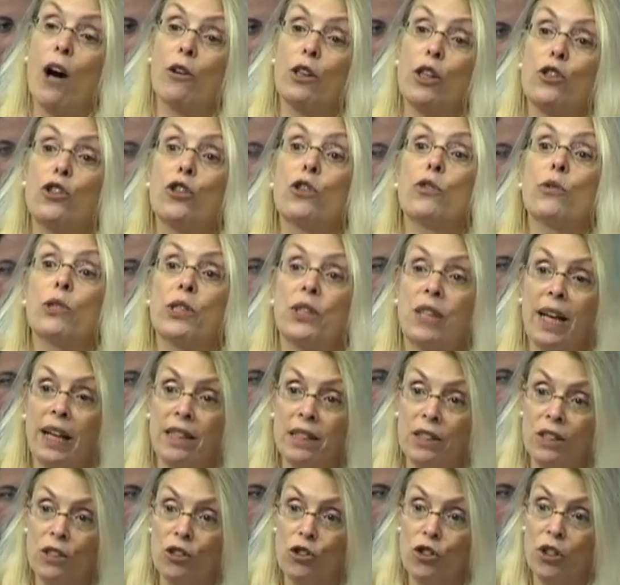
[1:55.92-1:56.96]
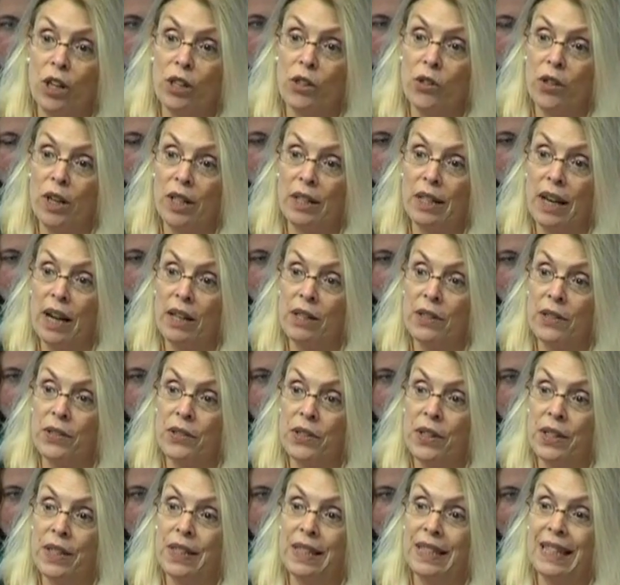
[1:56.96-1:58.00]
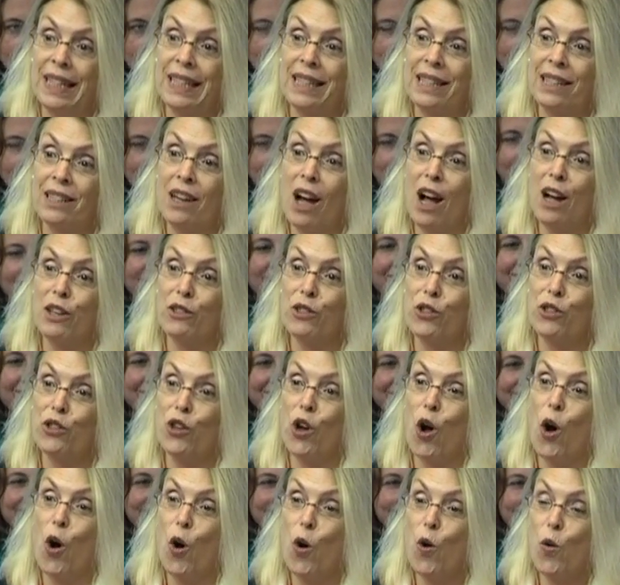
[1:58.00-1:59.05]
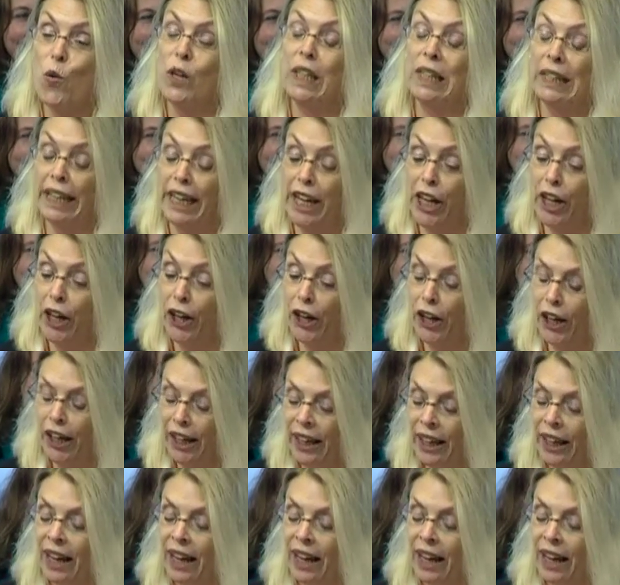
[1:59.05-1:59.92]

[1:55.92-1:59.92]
to do sex and gender analysis. It's not so clear.